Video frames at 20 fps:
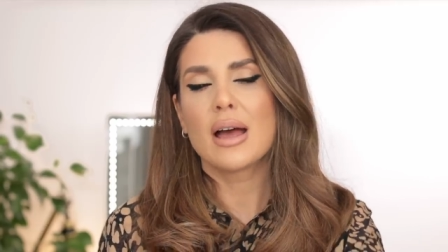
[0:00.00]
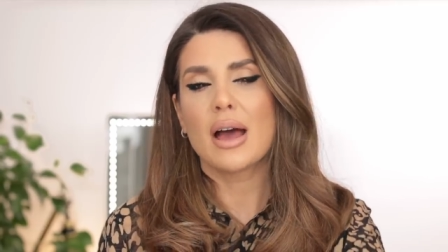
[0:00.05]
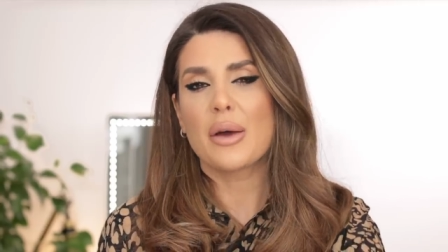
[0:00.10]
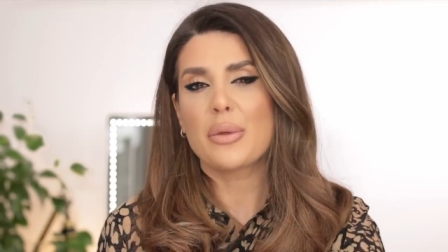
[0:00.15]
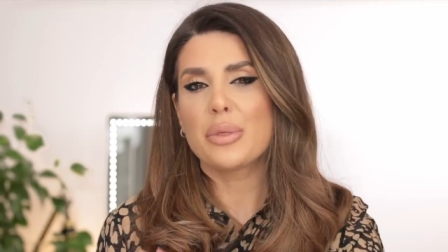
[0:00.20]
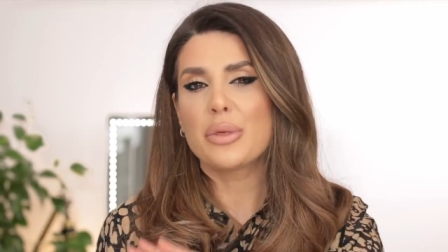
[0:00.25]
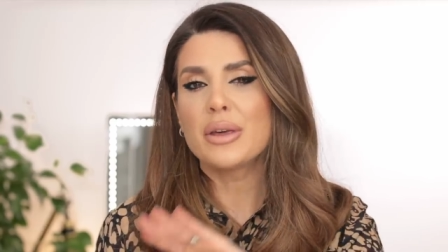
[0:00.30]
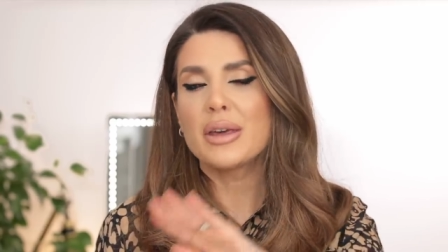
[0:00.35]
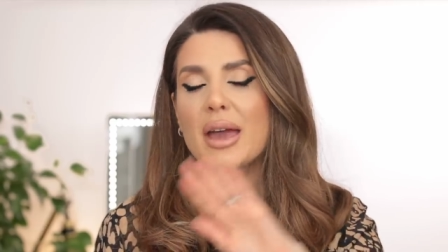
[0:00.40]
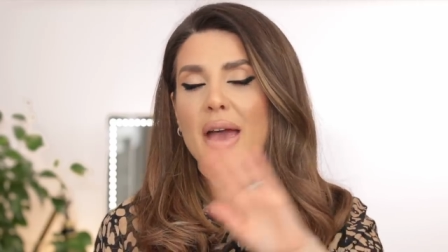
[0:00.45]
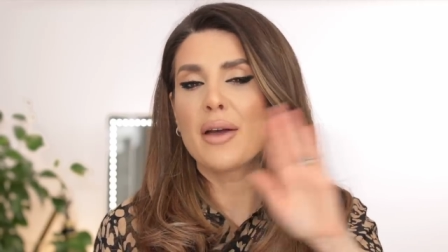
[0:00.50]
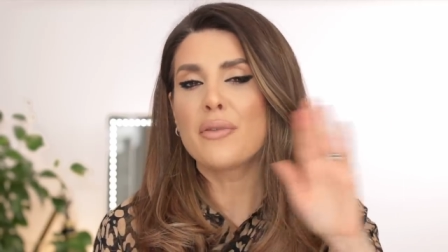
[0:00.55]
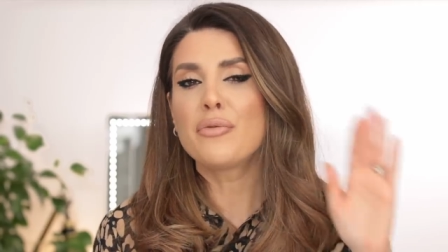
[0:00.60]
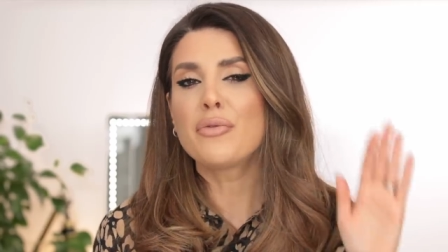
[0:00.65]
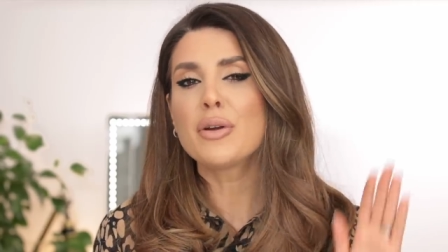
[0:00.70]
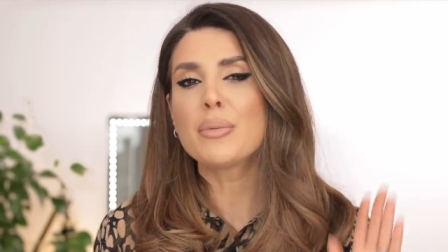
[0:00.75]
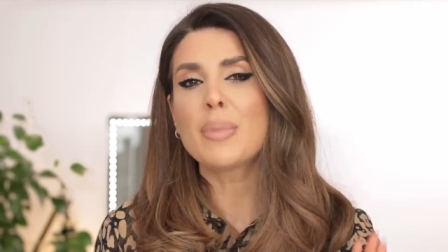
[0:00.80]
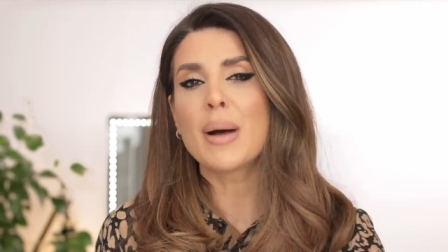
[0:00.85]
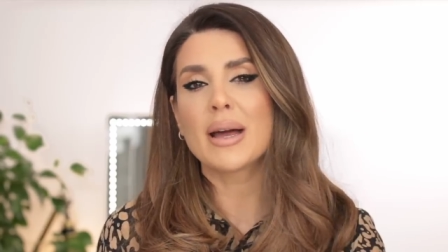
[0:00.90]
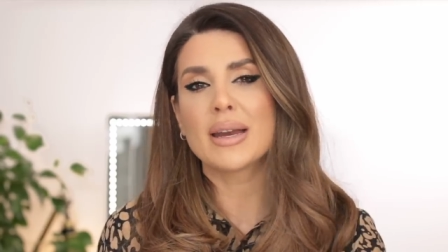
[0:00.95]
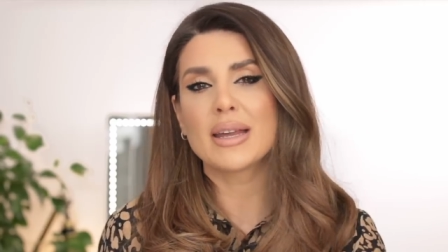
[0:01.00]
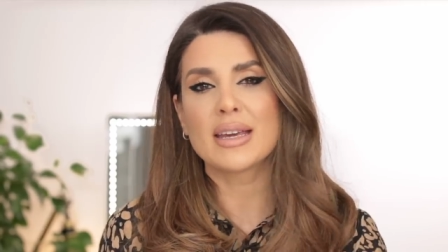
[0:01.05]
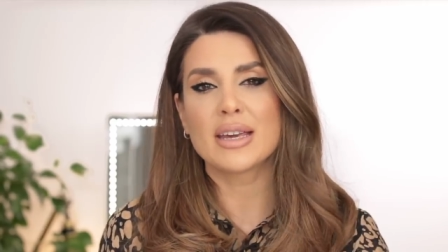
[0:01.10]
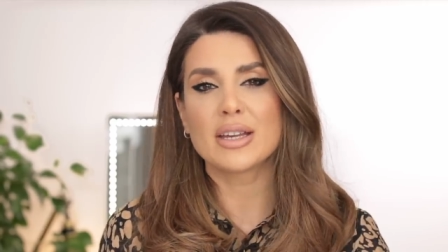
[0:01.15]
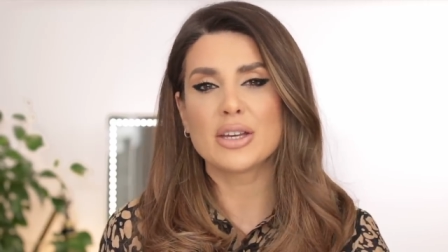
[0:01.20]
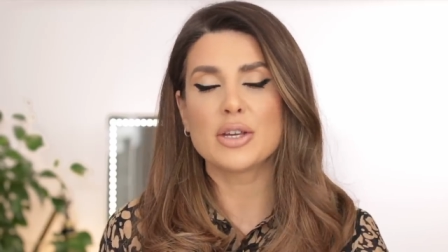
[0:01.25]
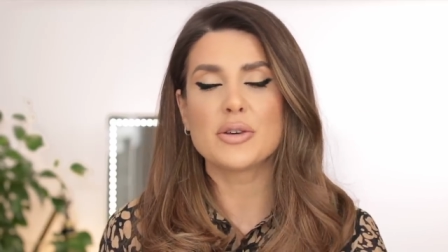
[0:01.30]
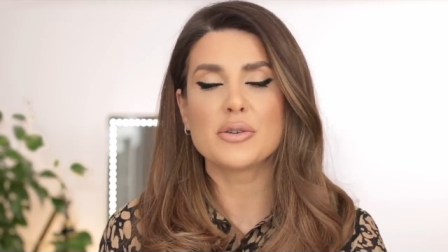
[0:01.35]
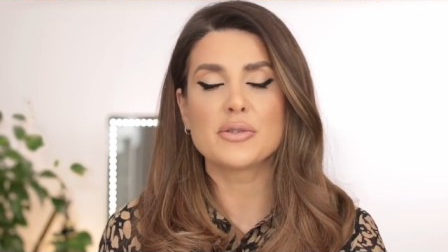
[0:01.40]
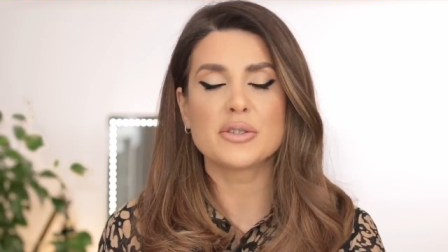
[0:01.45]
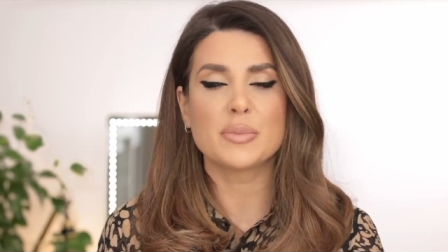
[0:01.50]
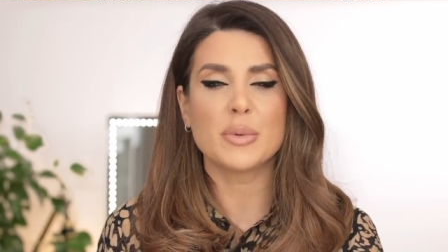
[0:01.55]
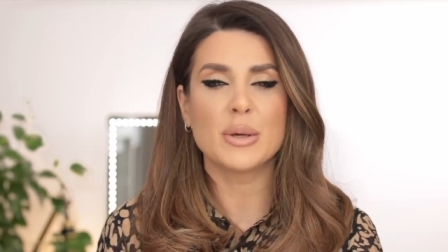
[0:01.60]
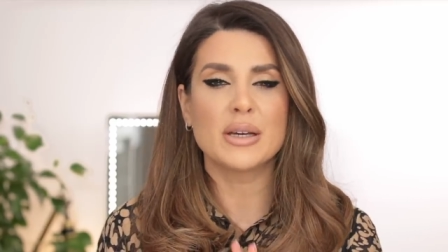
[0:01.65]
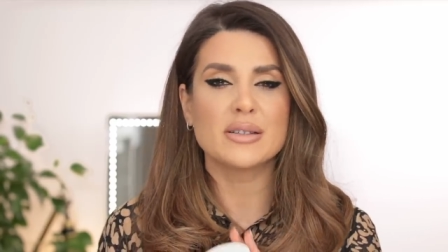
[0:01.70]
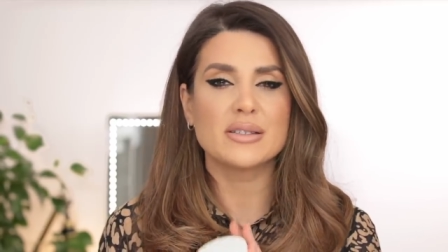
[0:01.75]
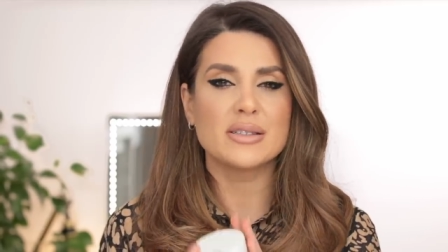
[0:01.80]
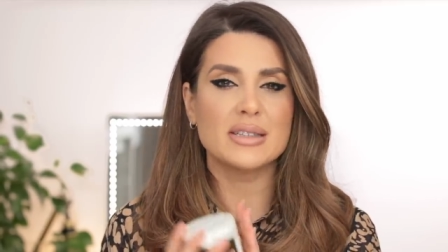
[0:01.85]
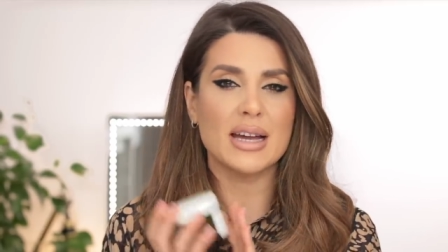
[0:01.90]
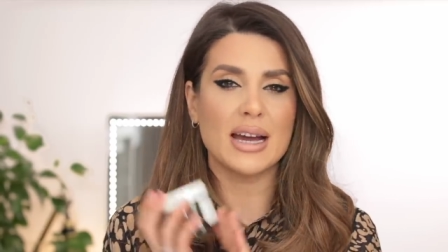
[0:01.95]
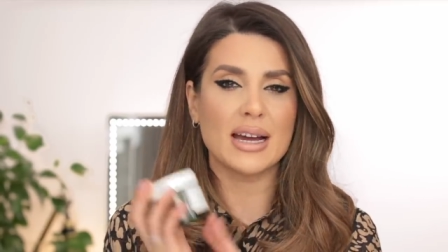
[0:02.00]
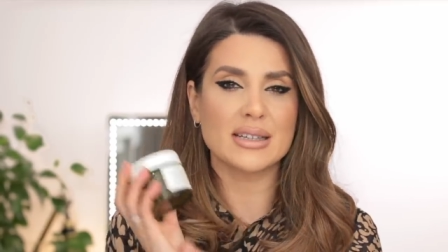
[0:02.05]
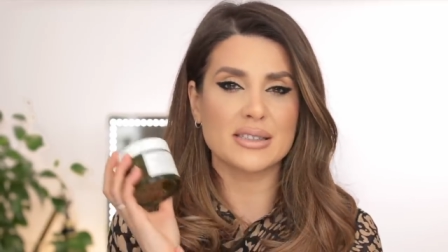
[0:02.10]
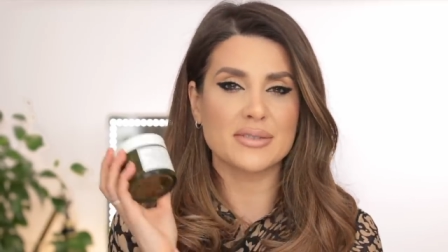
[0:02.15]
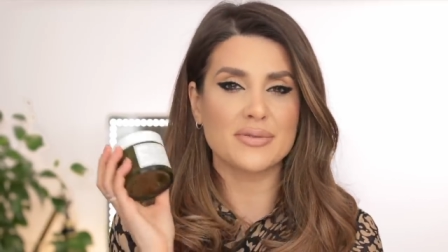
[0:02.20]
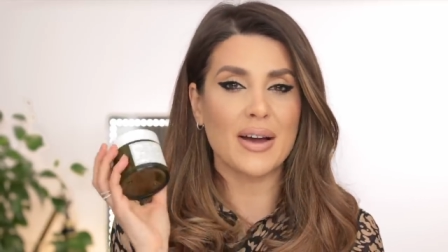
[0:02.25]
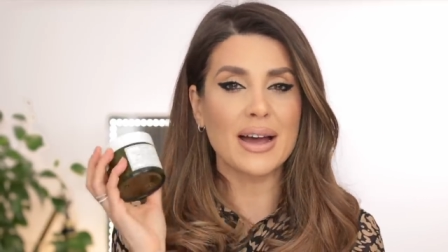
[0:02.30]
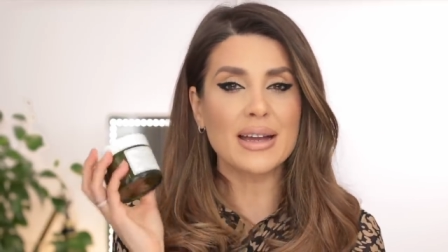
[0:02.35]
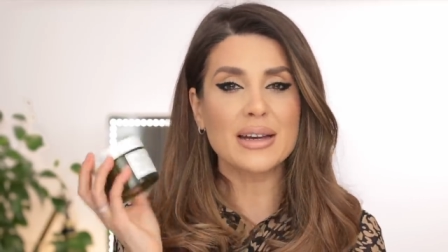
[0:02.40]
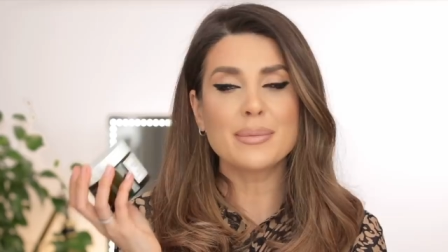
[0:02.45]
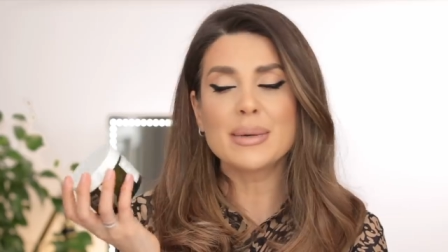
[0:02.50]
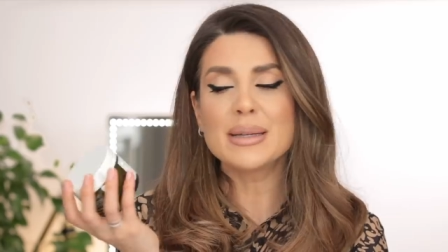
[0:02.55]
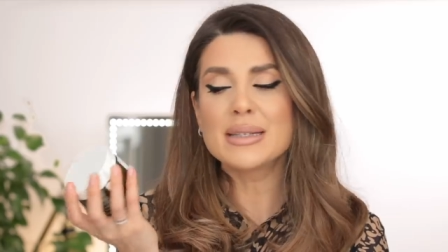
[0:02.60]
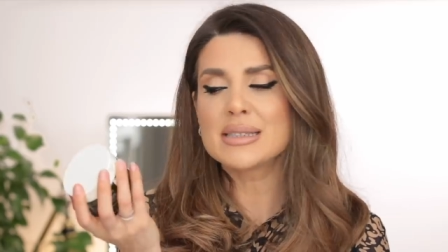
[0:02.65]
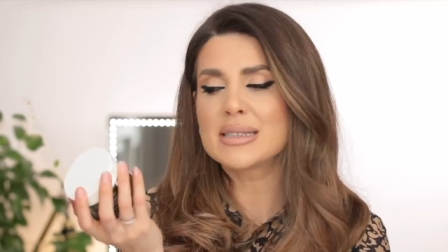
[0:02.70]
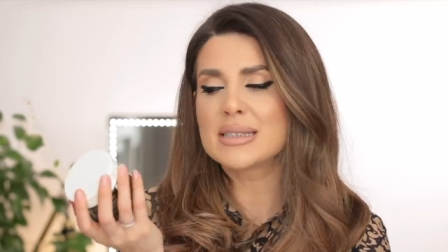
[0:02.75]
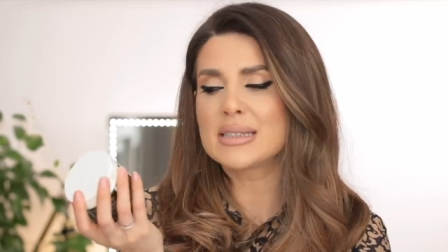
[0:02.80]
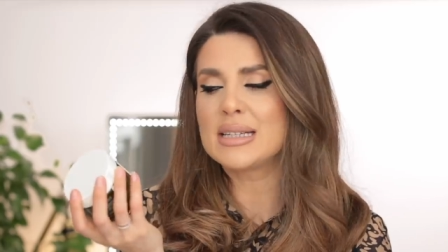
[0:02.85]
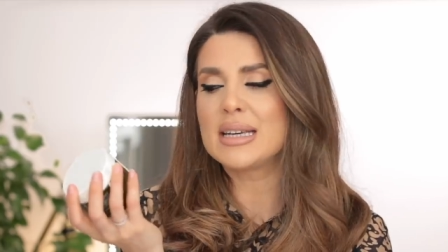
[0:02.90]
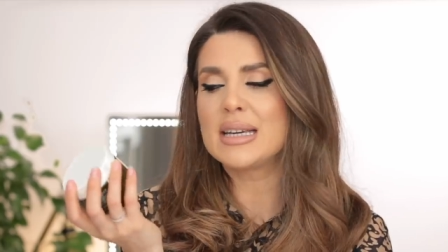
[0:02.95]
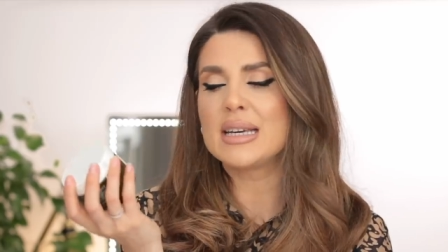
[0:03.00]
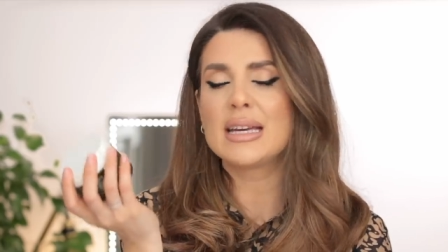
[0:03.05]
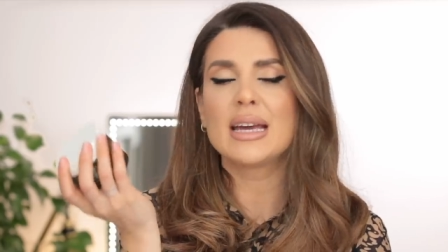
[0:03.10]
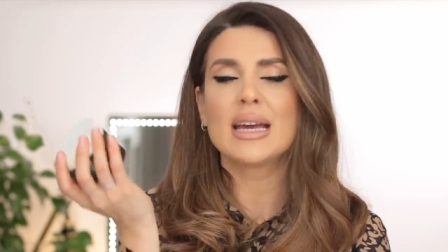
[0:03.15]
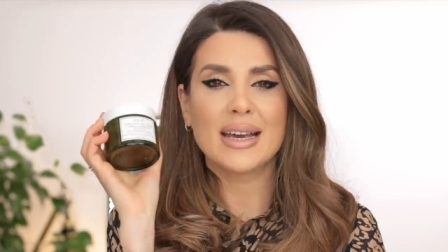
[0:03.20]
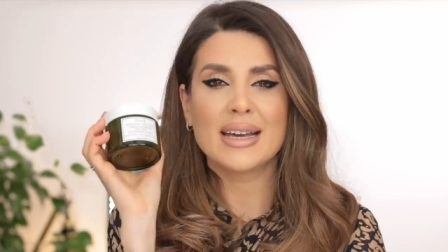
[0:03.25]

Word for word: I think everybody can use because it has vitamin C.